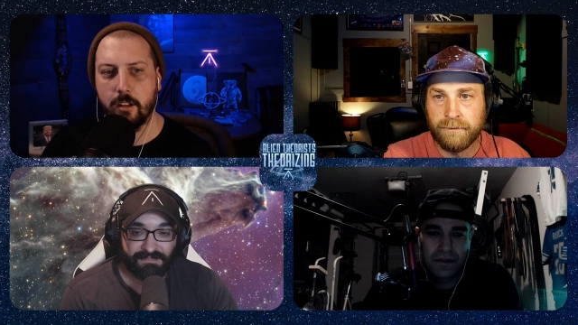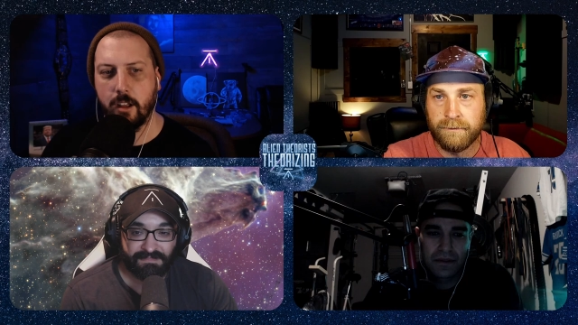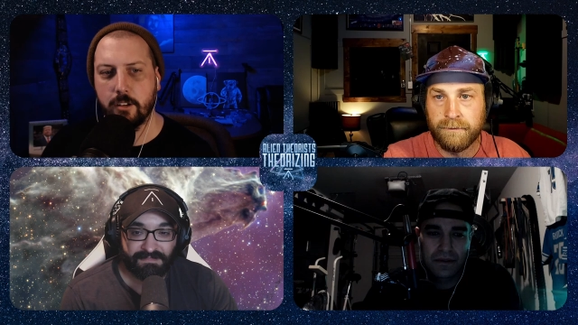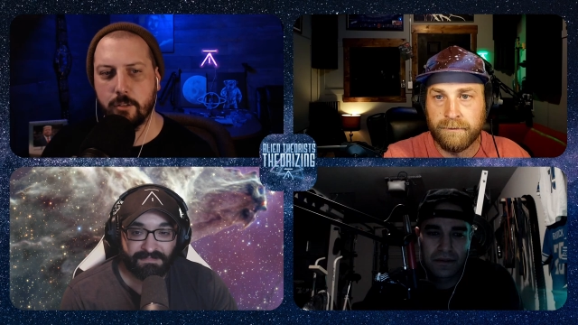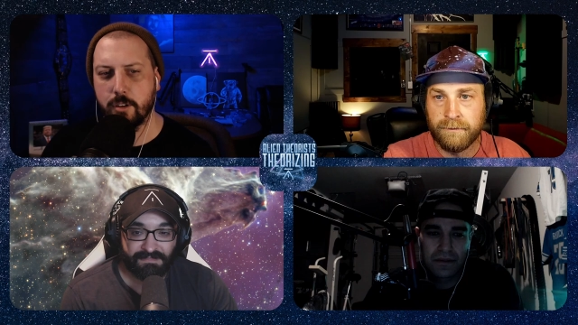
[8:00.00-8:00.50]

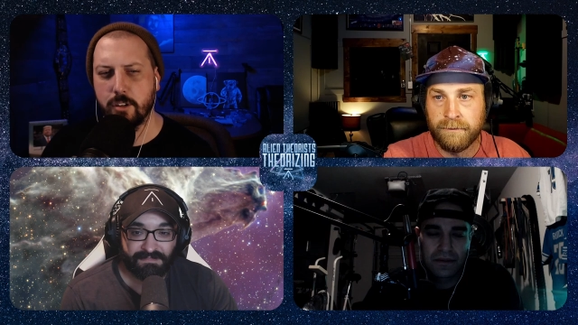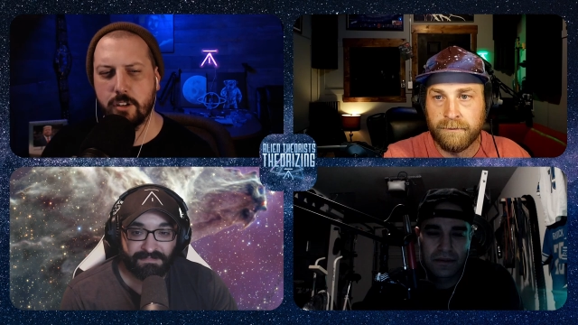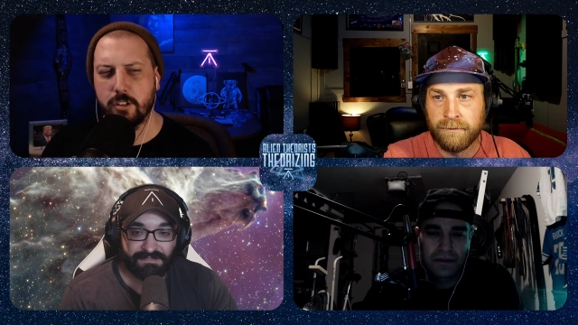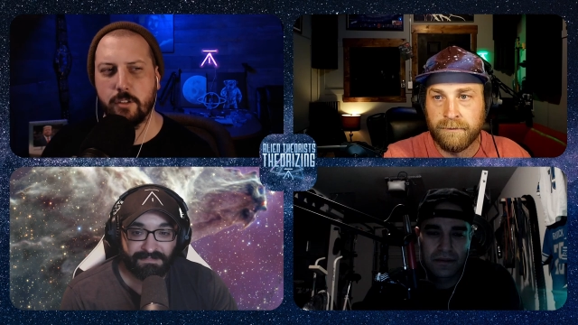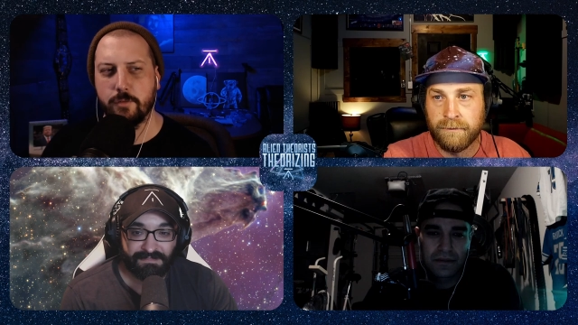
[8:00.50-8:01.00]
Speaker 1: hung on to it, or
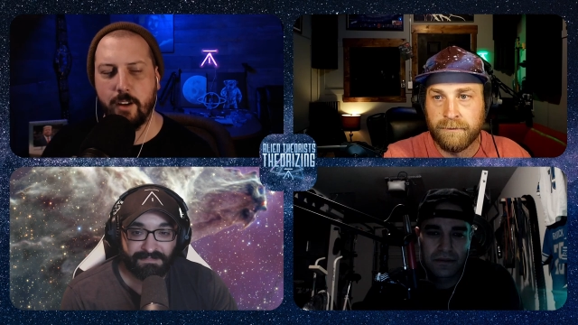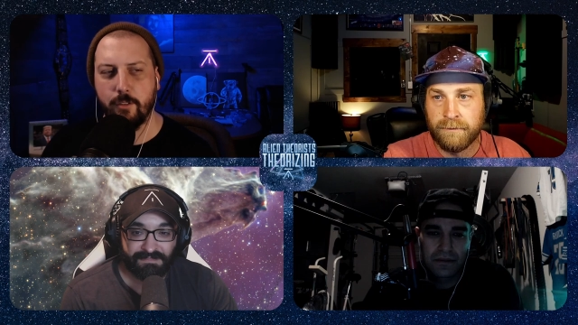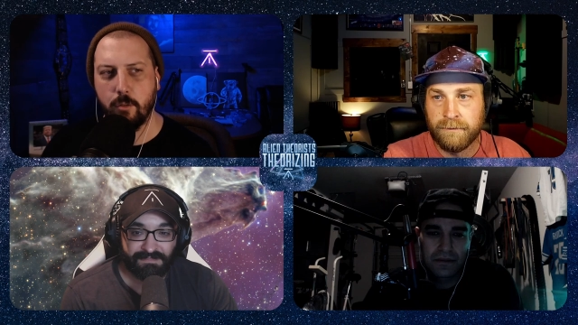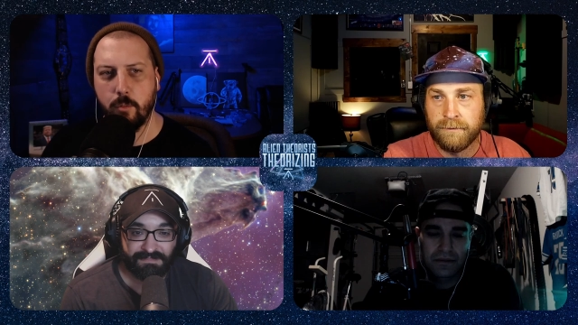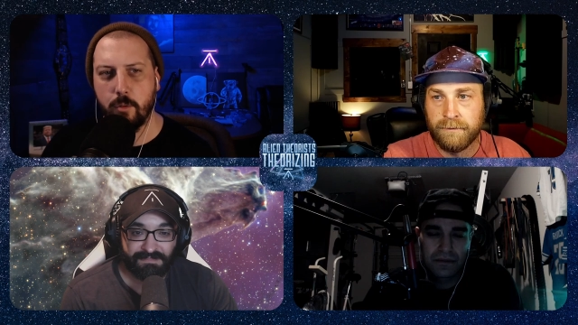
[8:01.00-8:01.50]
just your
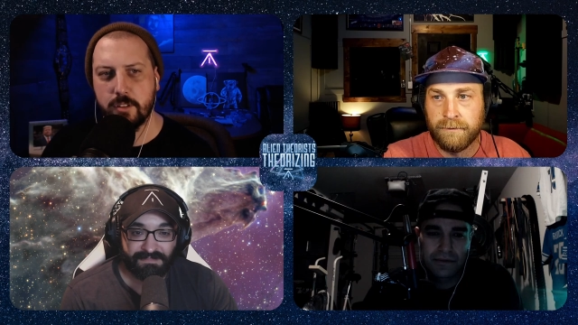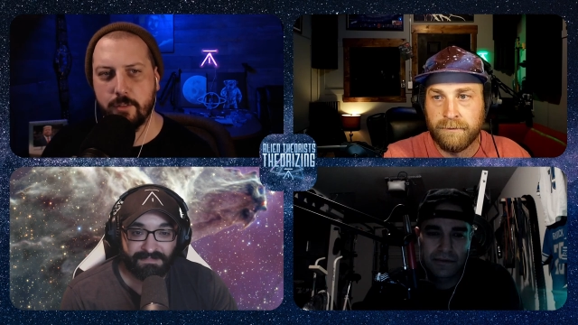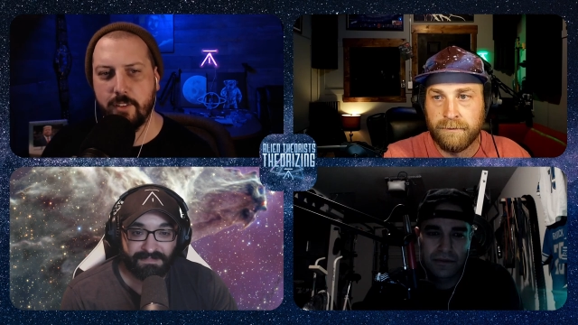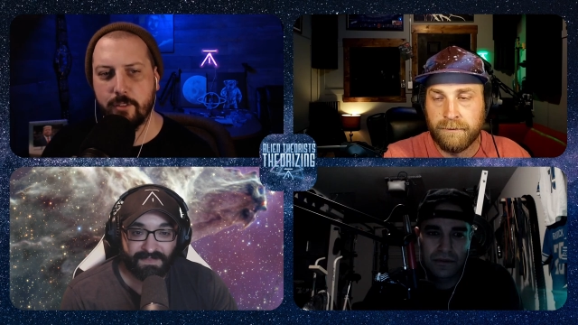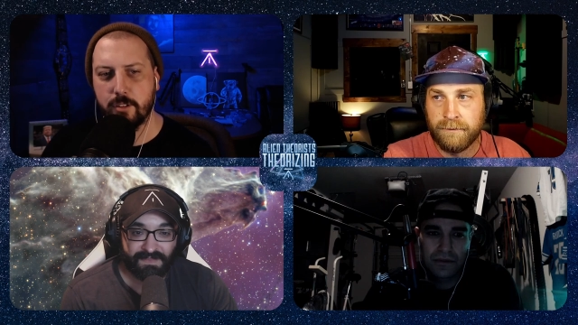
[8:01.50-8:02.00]
favorite one. What
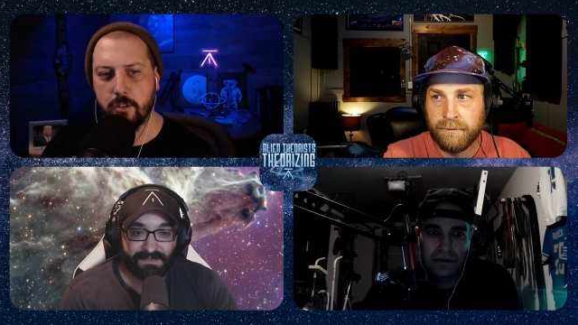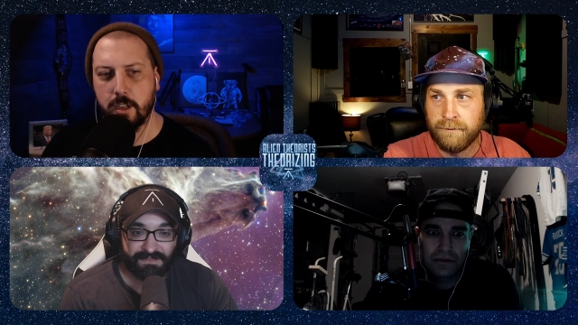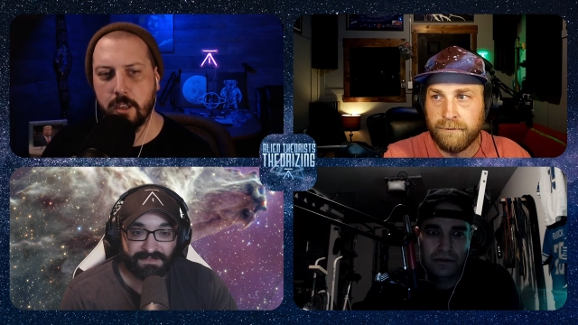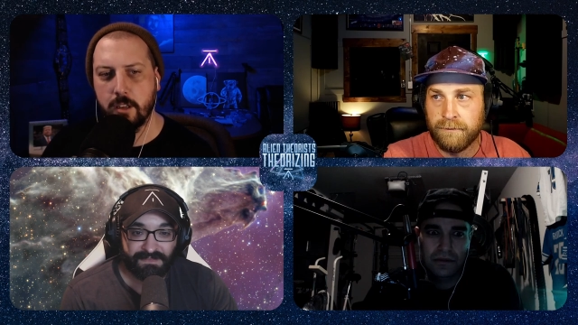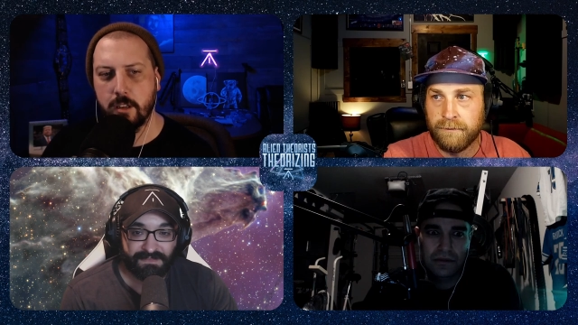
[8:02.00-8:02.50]
was your favorite
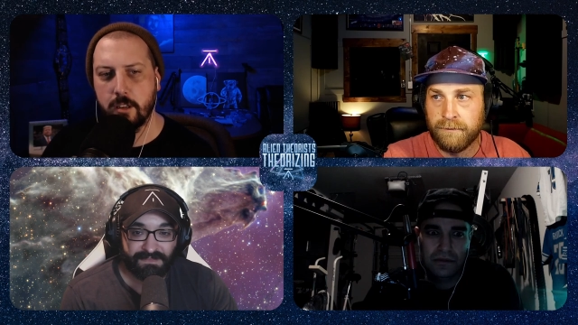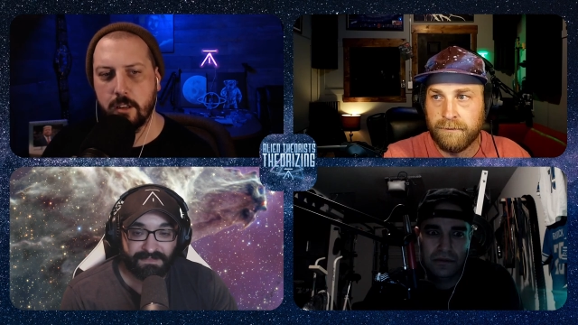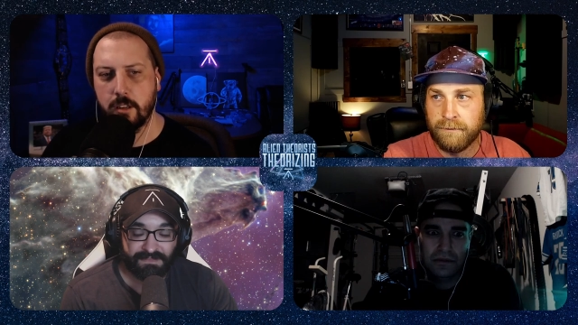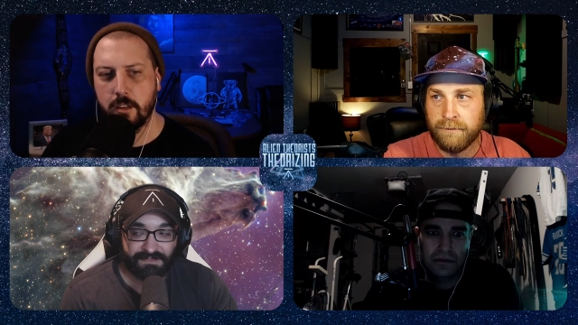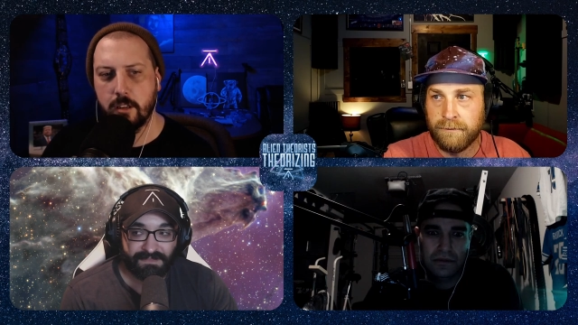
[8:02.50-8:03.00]
toy?
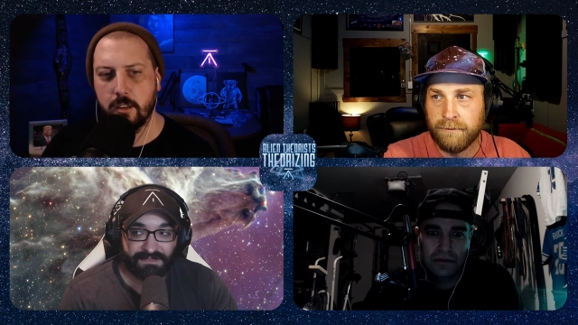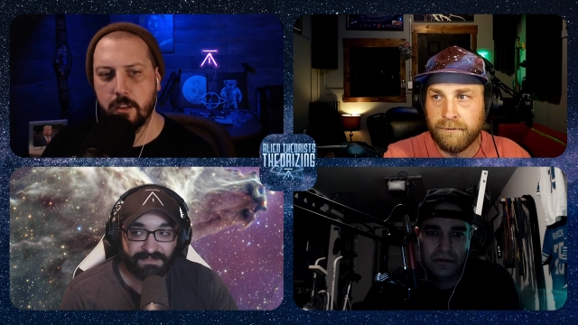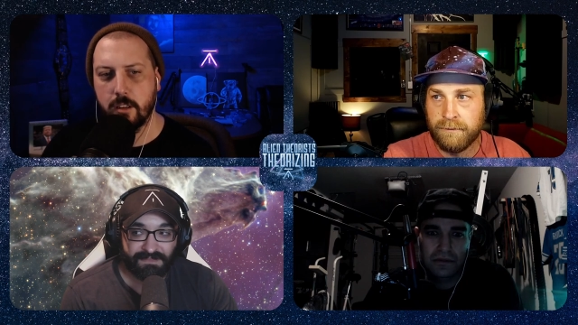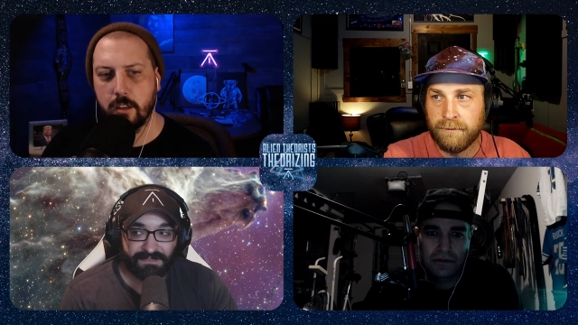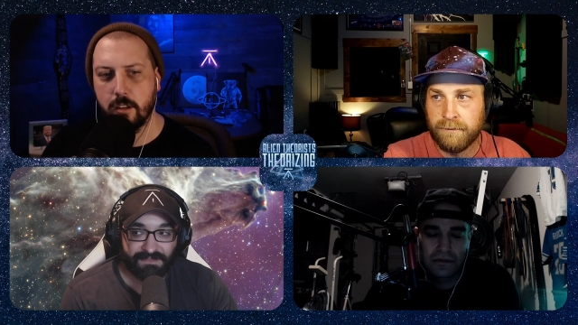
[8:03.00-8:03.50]

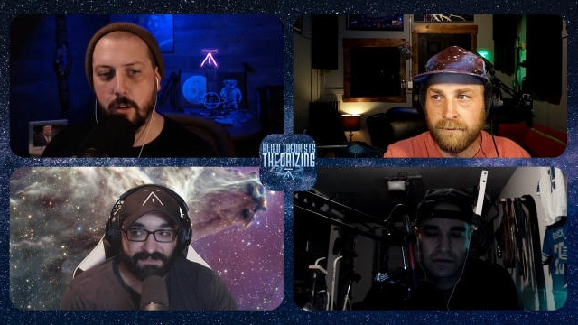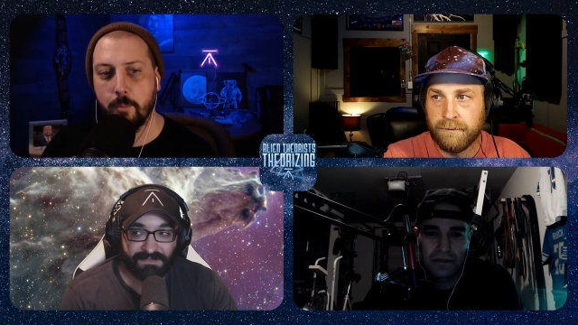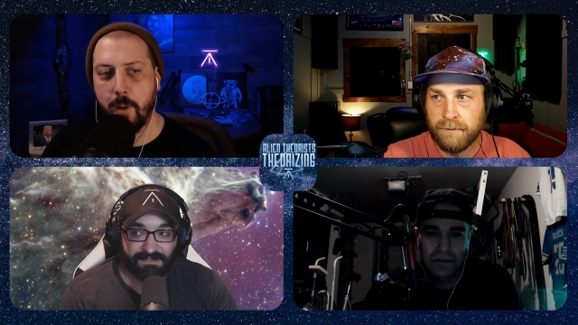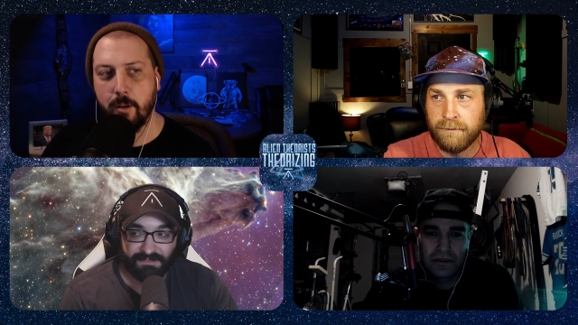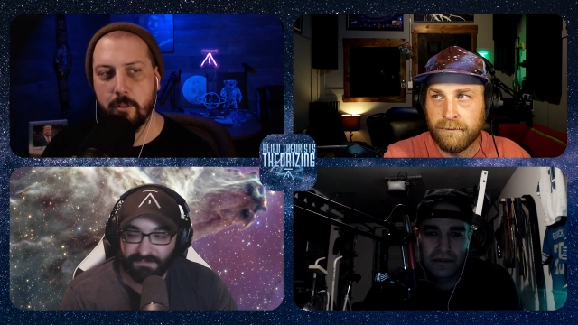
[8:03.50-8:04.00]
You know what